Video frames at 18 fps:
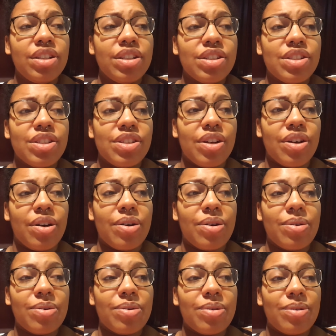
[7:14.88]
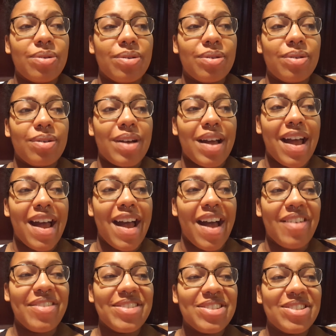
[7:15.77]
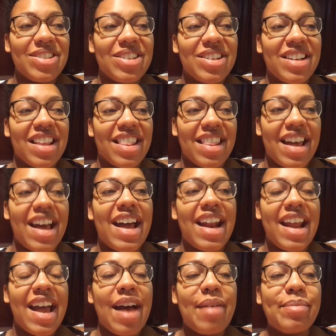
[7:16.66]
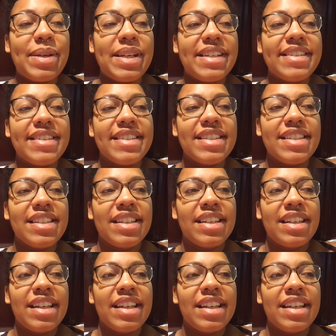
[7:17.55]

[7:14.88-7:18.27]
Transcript: So after that happened,